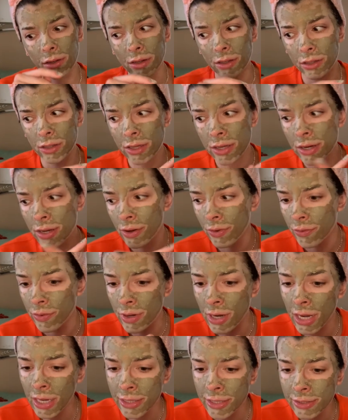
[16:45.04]
You know,
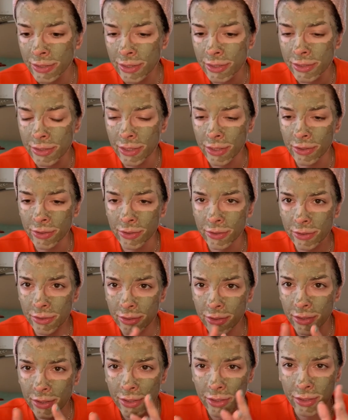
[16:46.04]
not
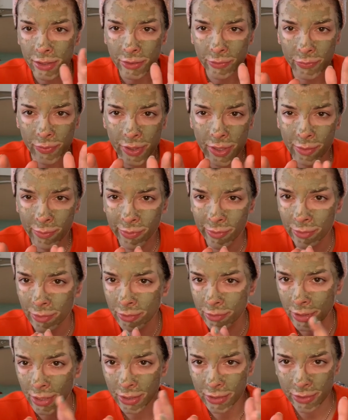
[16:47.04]
necessarily readable,
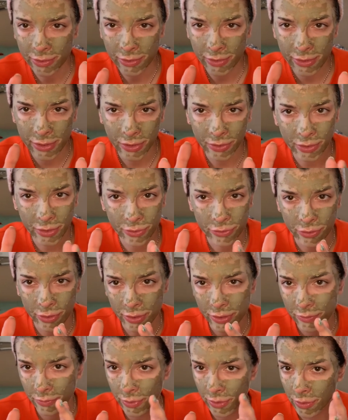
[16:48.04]
not necessarily
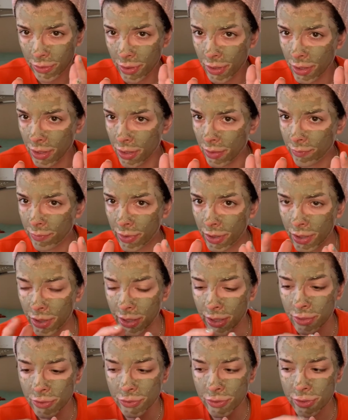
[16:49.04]
trustworthy, but
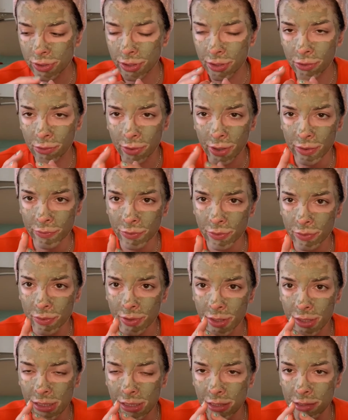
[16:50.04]
interested in quite a few
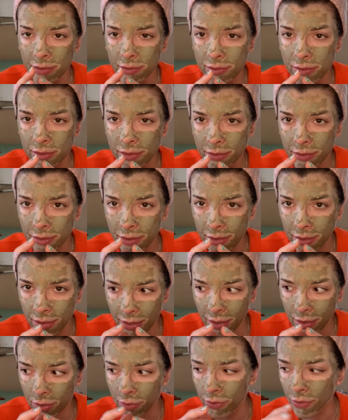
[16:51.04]
things. And
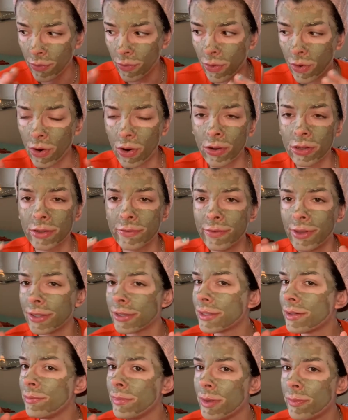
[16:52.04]
I don't know, all of that
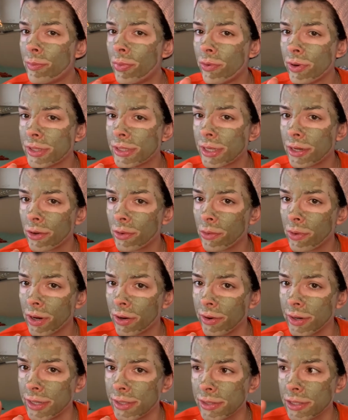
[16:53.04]
to me points at
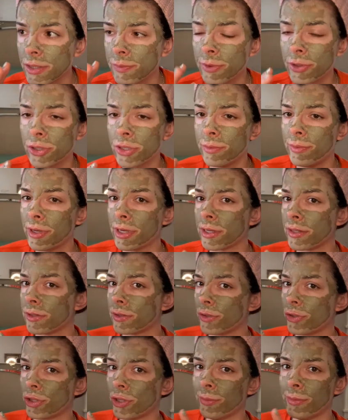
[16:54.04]
Aquarius, especially
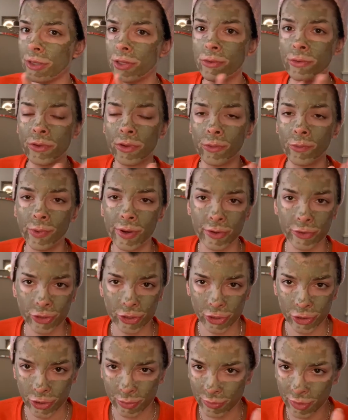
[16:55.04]
because she'd be doing the weird
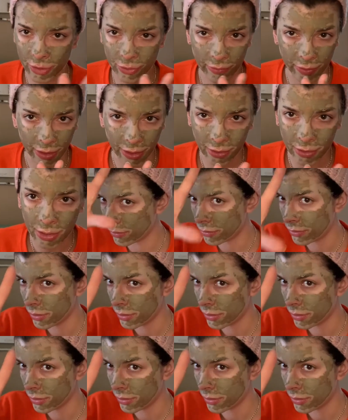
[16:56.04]
shit she'd be doing.